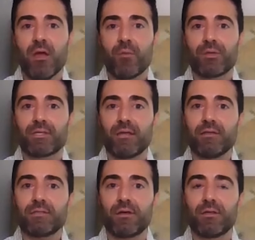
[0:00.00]
But tell
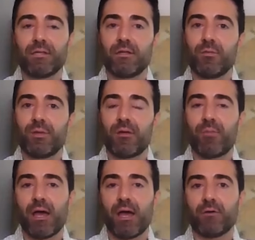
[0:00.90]
us a little bit
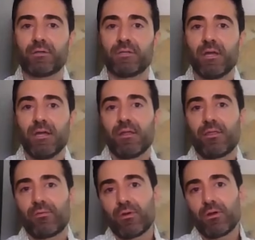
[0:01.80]
about
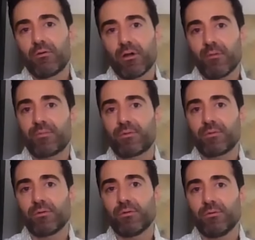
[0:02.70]
the road up
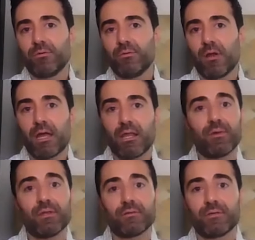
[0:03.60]
to
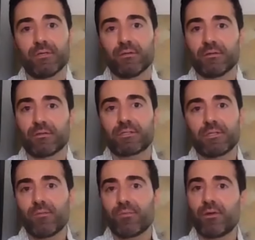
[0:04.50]
elemental heal, your
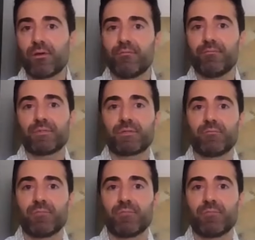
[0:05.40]
symptoms.